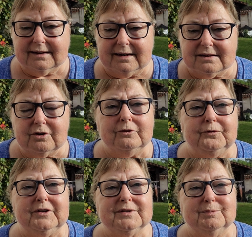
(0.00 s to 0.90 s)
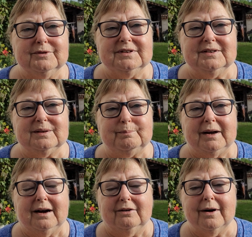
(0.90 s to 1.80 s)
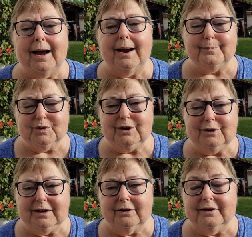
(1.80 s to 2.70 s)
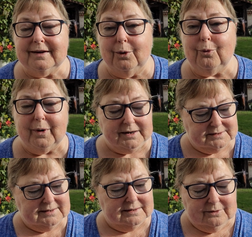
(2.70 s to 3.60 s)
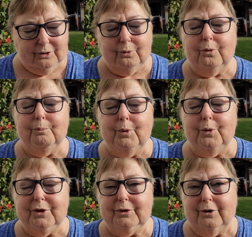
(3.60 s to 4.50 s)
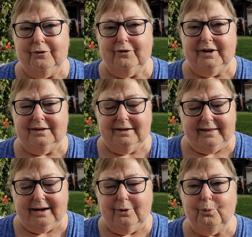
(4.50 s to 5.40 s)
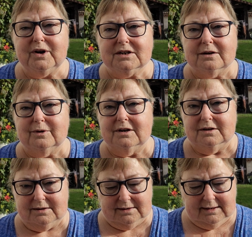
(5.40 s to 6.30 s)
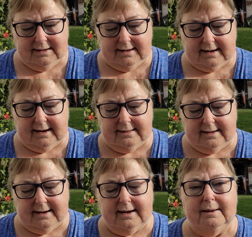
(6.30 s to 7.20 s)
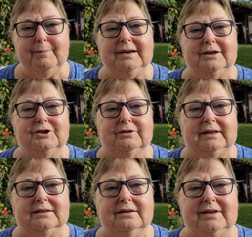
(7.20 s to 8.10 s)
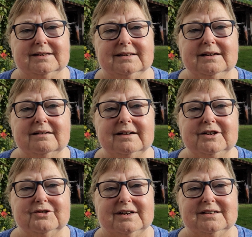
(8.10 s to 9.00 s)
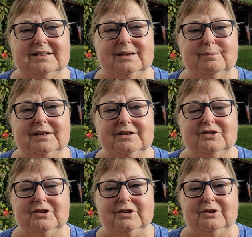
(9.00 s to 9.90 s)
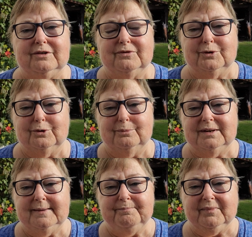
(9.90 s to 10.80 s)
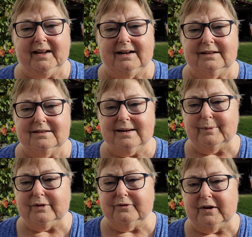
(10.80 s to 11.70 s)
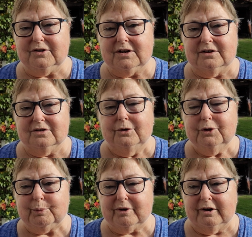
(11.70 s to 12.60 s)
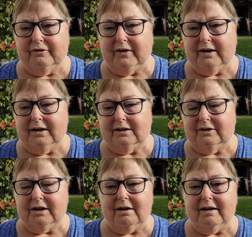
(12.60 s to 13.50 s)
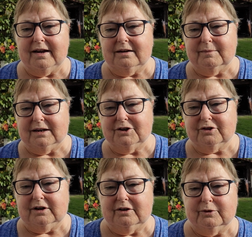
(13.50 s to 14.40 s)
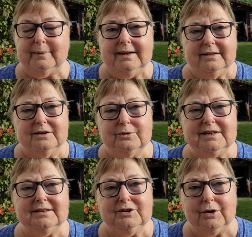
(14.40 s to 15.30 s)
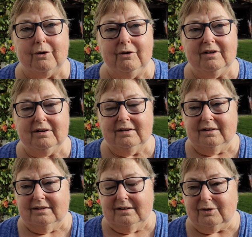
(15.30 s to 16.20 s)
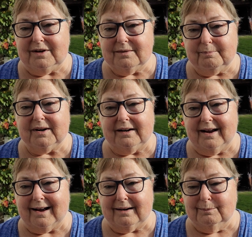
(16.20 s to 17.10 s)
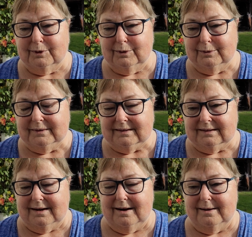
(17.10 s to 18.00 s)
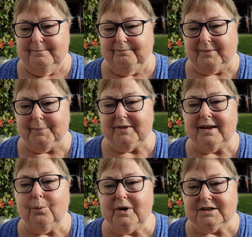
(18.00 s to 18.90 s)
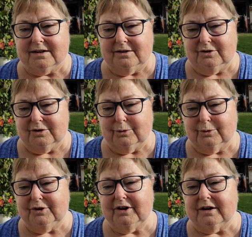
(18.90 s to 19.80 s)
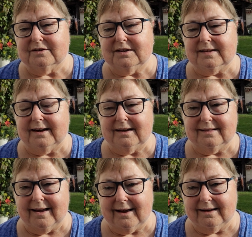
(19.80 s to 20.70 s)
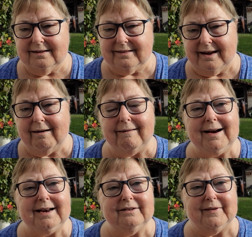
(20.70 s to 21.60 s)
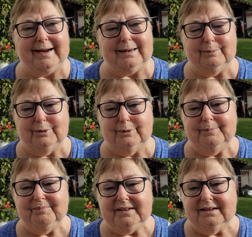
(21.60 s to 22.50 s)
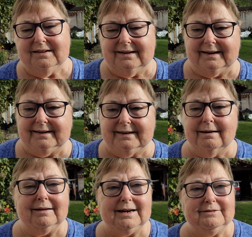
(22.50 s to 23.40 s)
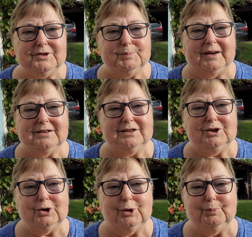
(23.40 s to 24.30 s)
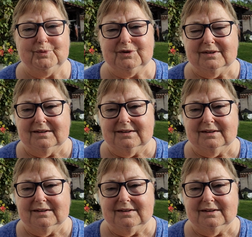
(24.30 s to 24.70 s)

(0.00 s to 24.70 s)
it's obvious what this is about, absolutely. And they're always, more than often, they're widowers and they're military. So it's a guy dressed in a military uniform, and some of the photos on the profile are a guy in military uniform. There's always a dog, there's always a bloody animal, but they're widowed, or so they're highly available and in highly respected jobs.